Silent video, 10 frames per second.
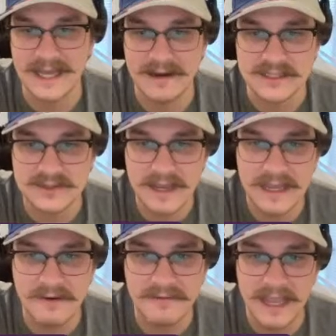his
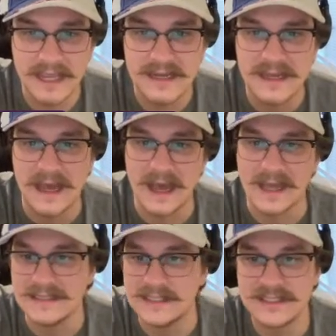strikeout rate.
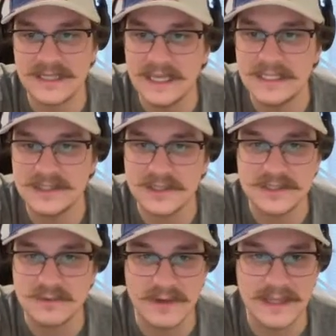He just
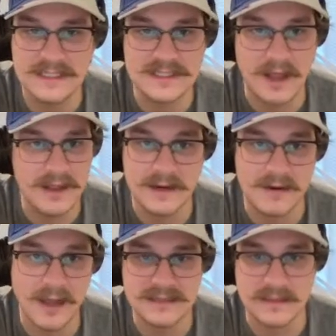looks really solid
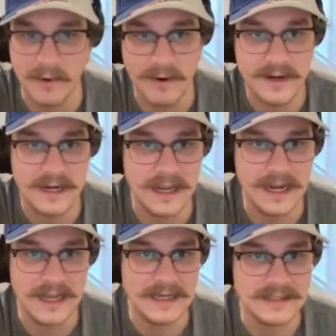across the board, and
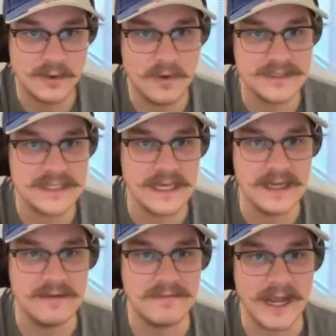it's cool
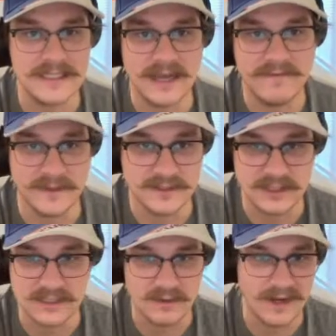seeing Ryan Jeffers
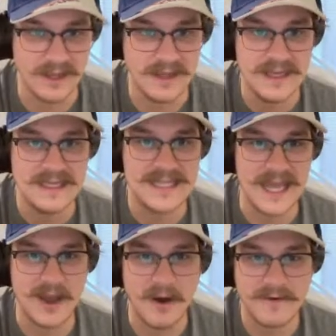just sort of
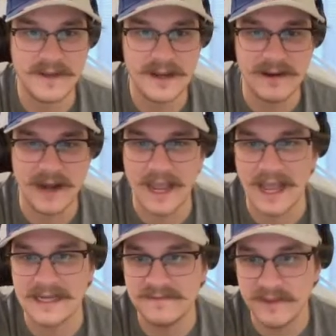take over here. And
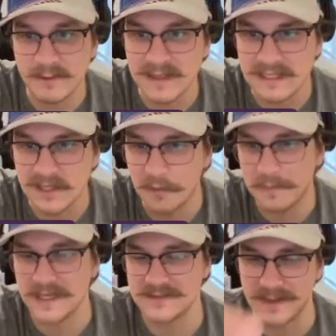I just feel really dope
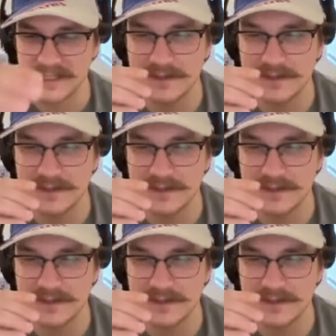because my two